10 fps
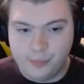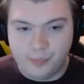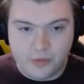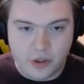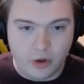
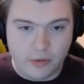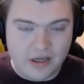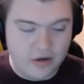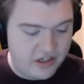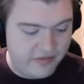You want to be
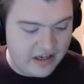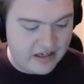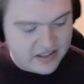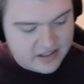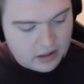using
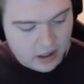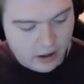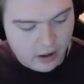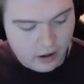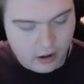this
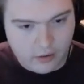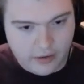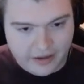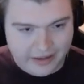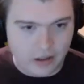
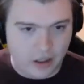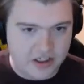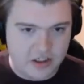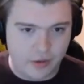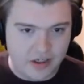and in clutch
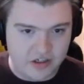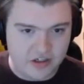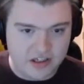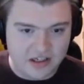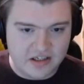
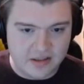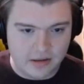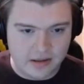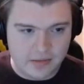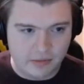situations. It's
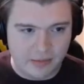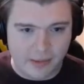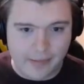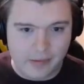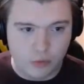a pretty
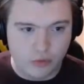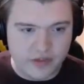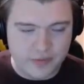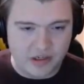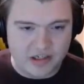baby move. It's
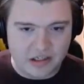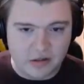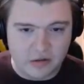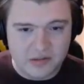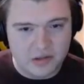pretty easy to
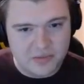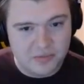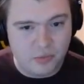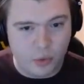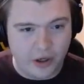use. It's
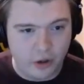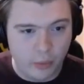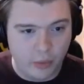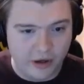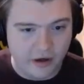quite a
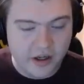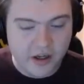no-brainer.